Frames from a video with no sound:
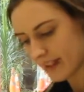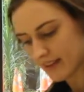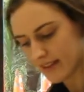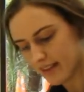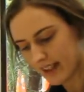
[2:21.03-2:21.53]

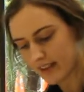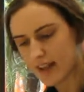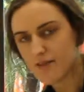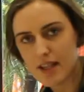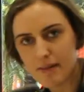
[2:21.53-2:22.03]
This is our
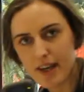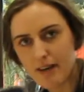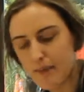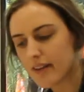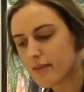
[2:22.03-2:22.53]

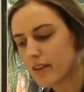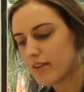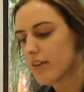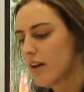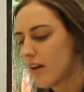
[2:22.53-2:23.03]
CPR pup, which